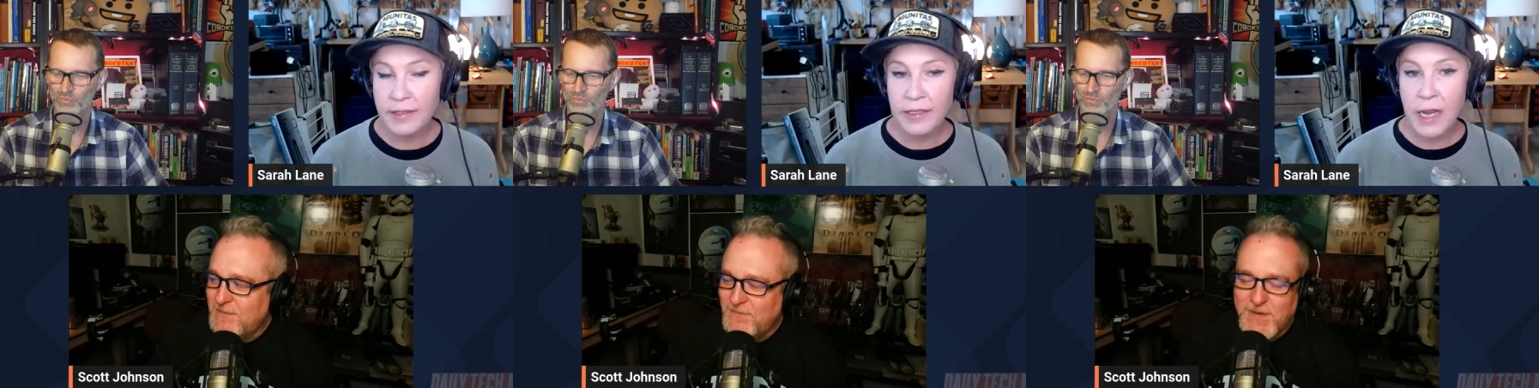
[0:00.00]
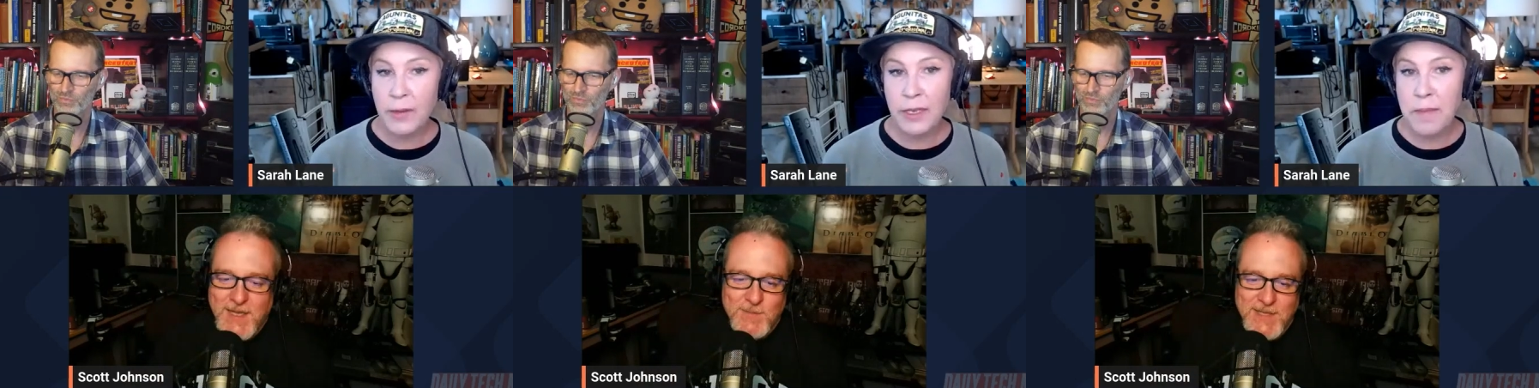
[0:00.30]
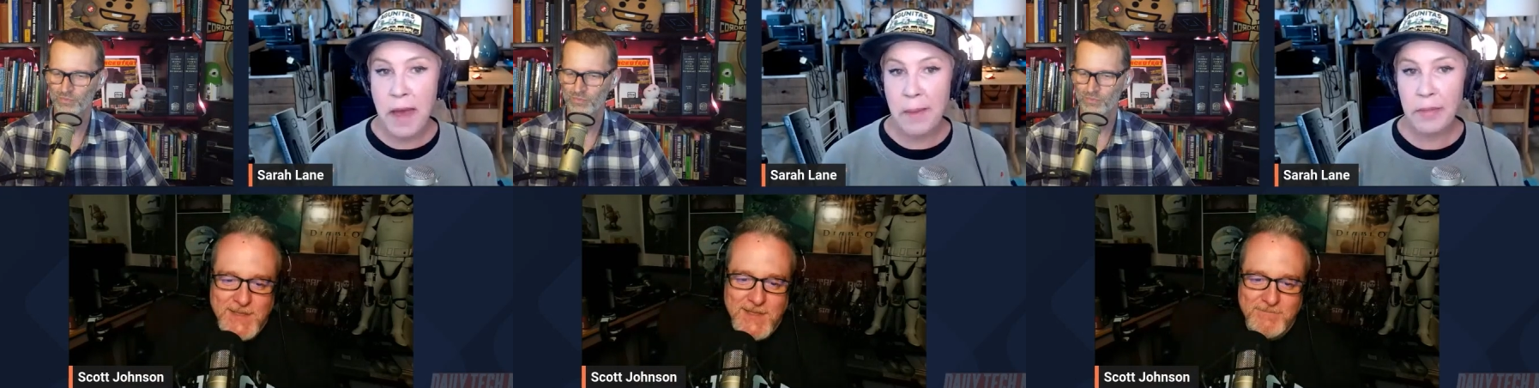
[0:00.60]
Speaker 1: I was Forgot a
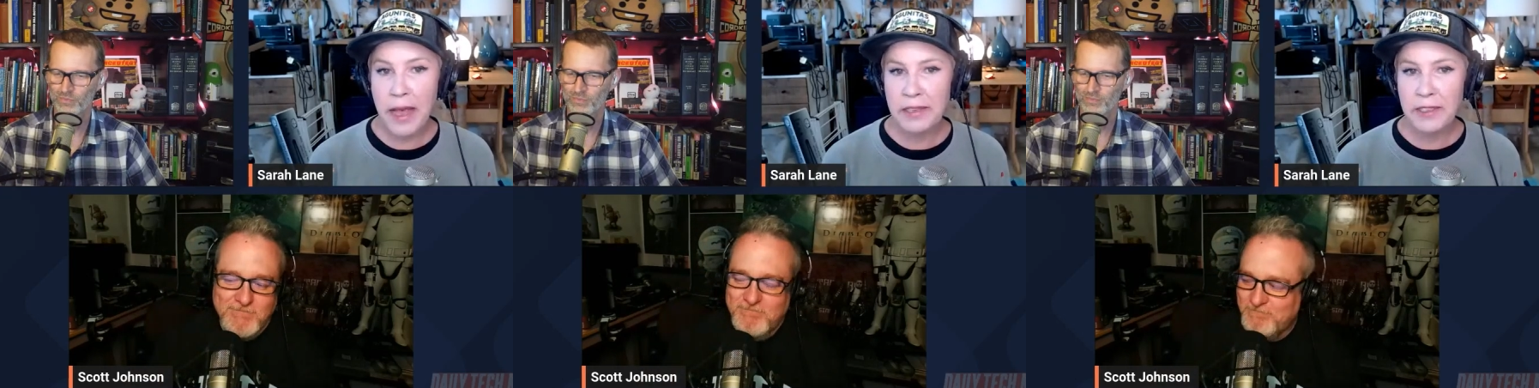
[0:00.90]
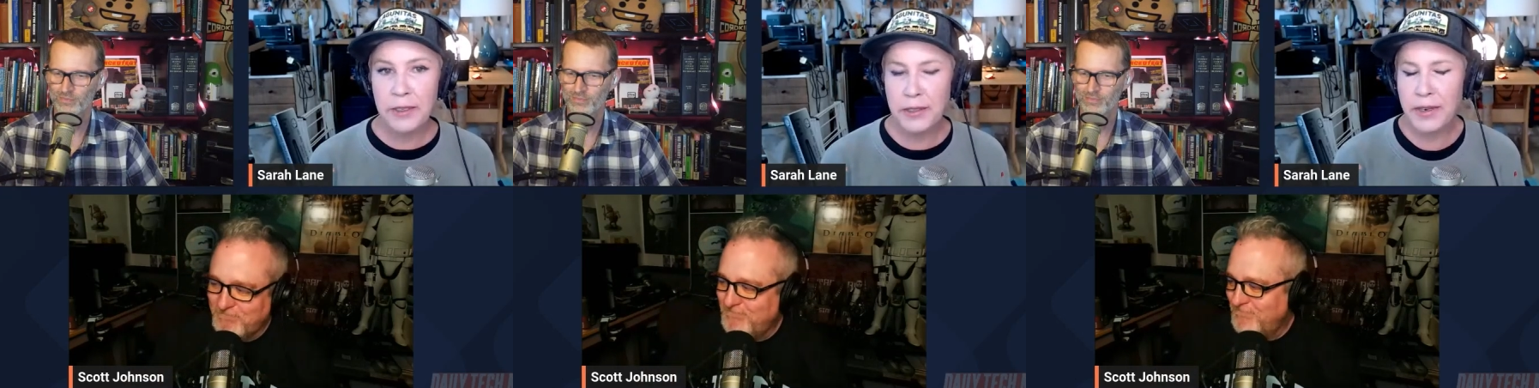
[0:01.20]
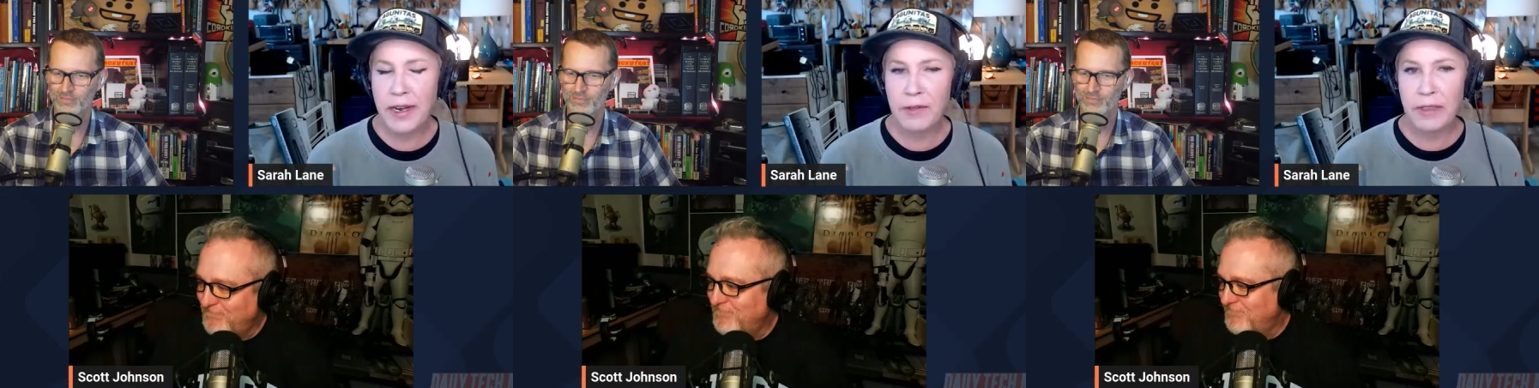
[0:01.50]
Map Blast user.
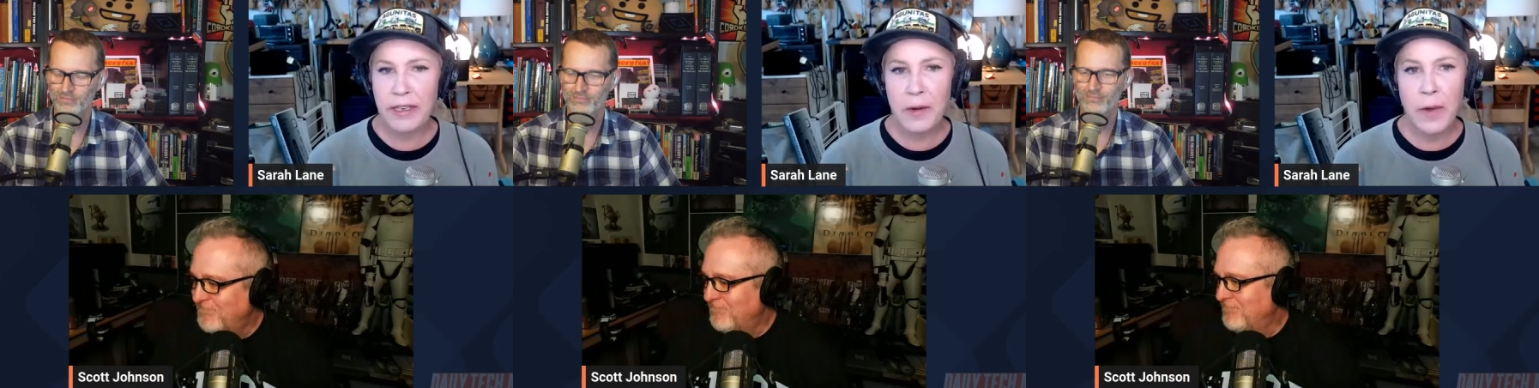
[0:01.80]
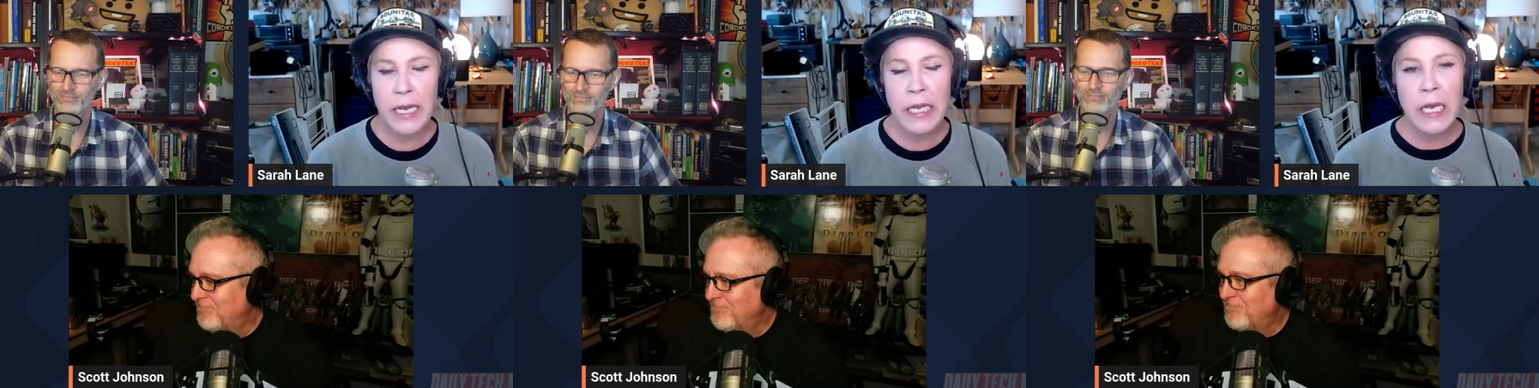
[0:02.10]
I don't really know why.